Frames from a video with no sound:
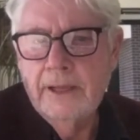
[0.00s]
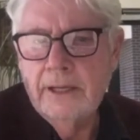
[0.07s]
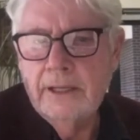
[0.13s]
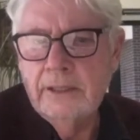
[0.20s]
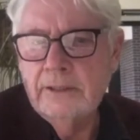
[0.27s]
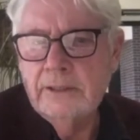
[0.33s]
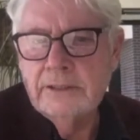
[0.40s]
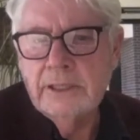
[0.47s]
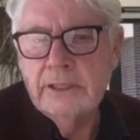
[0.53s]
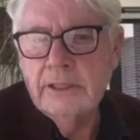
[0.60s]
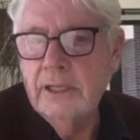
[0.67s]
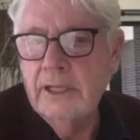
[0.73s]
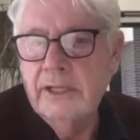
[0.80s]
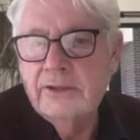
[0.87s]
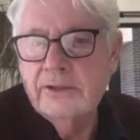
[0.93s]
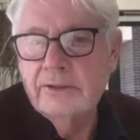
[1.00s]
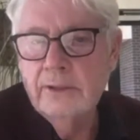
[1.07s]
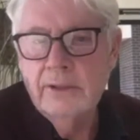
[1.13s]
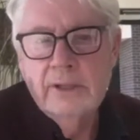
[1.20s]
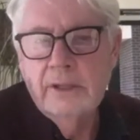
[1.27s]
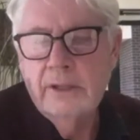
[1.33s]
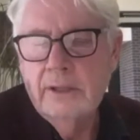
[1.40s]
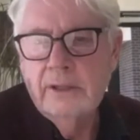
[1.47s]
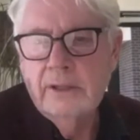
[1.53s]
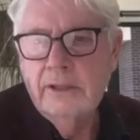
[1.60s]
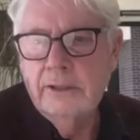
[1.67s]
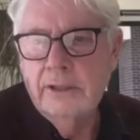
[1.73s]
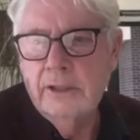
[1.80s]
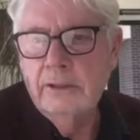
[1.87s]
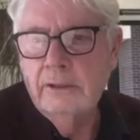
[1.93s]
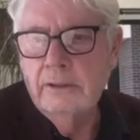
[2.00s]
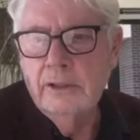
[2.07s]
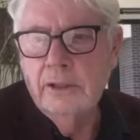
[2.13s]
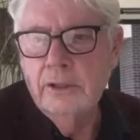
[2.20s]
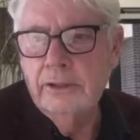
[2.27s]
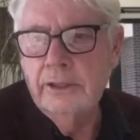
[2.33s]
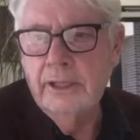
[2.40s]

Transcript: And it's, learning